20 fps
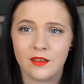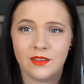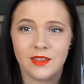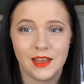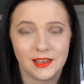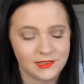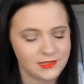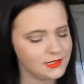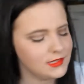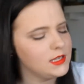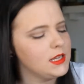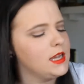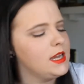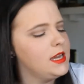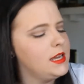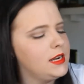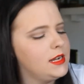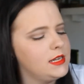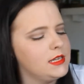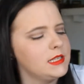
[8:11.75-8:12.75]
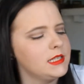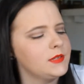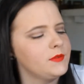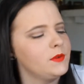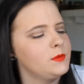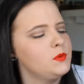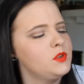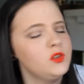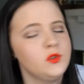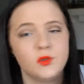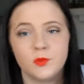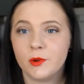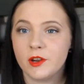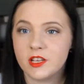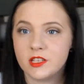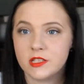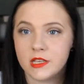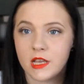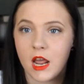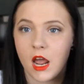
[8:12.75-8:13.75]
Yes, it is from 2 springs